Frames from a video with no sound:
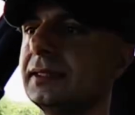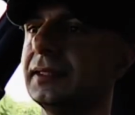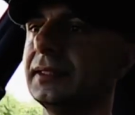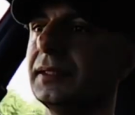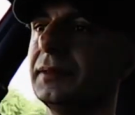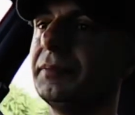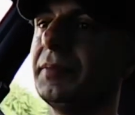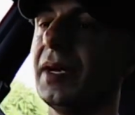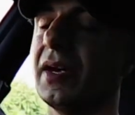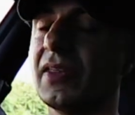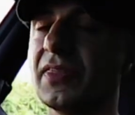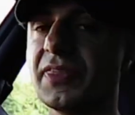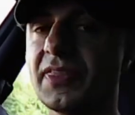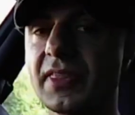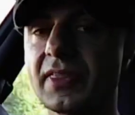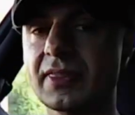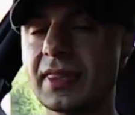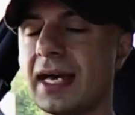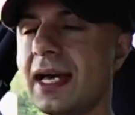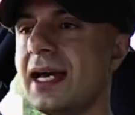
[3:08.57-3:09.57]
But other
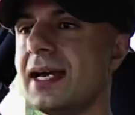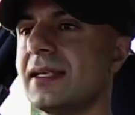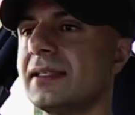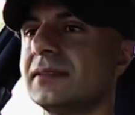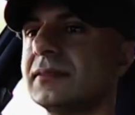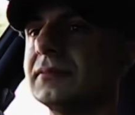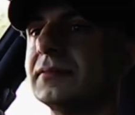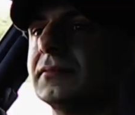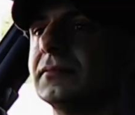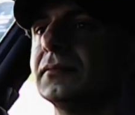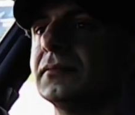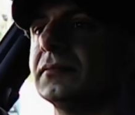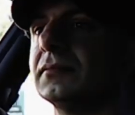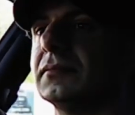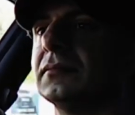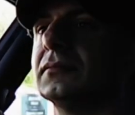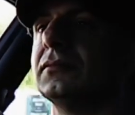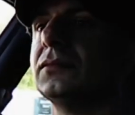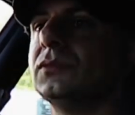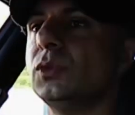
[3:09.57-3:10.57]
than that,
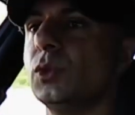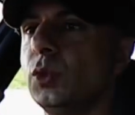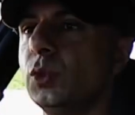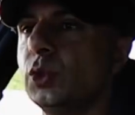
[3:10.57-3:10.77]
all